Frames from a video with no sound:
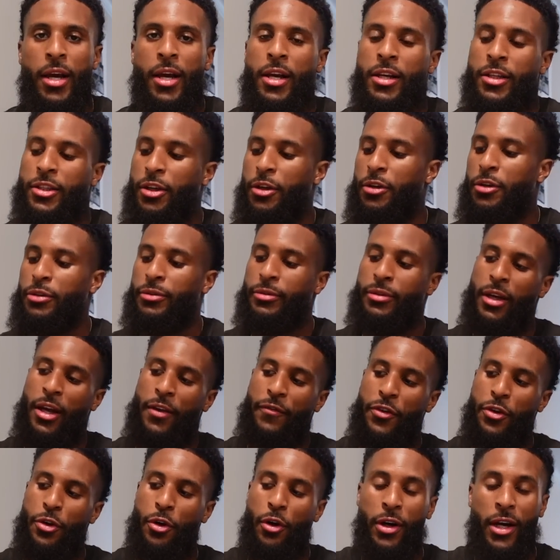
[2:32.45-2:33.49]
So
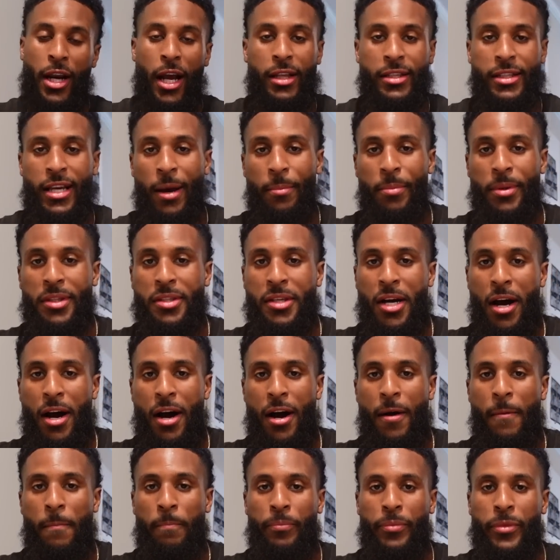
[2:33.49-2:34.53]
if you're on that type of
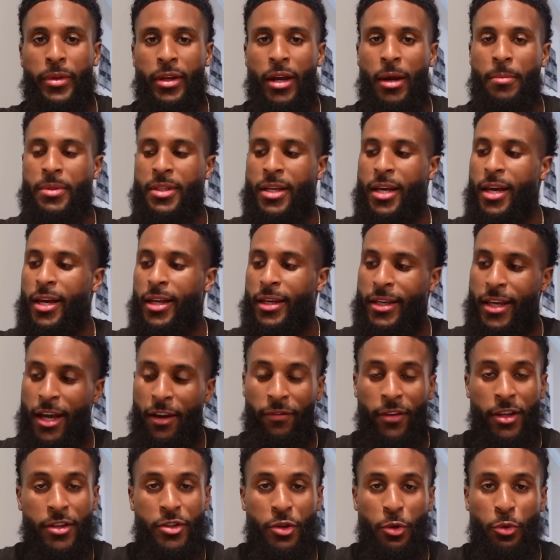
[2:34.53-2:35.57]
time, you know I'm saying,
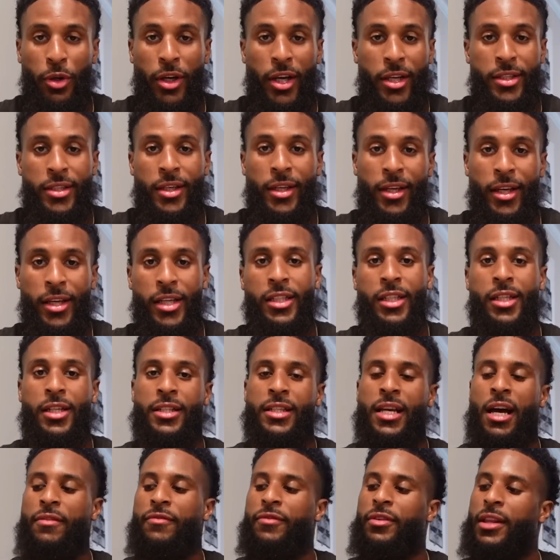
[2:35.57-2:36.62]
definitely tune into this because
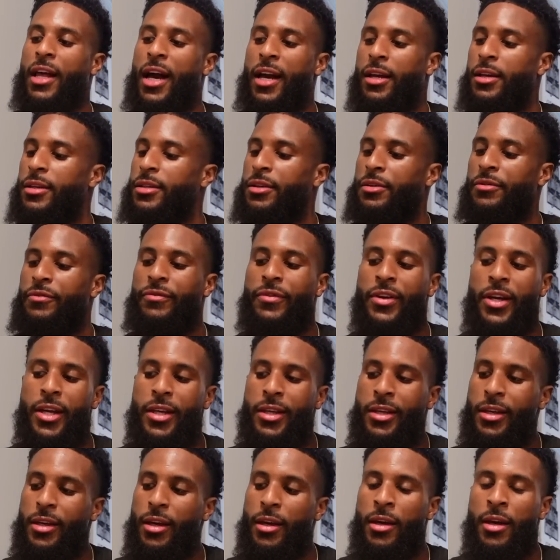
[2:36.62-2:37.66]
I feel like it's
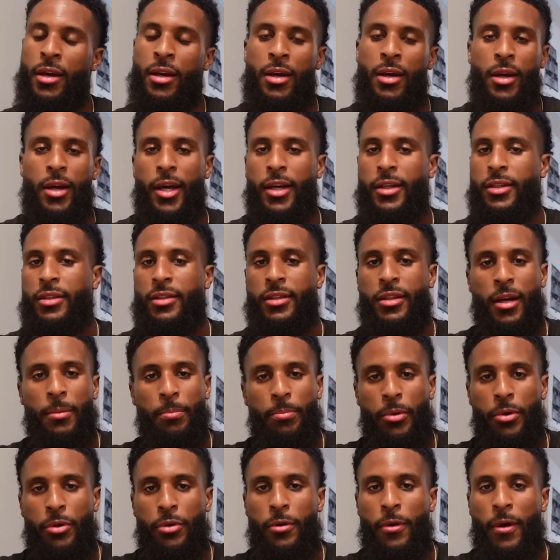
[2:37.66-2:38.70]
convenient it's
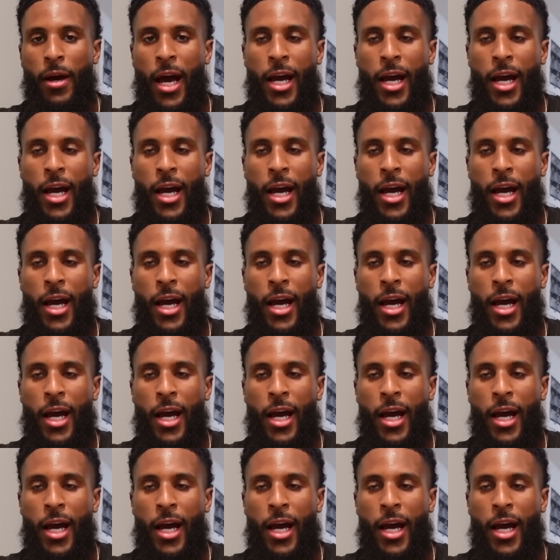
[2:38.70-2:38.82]
simple.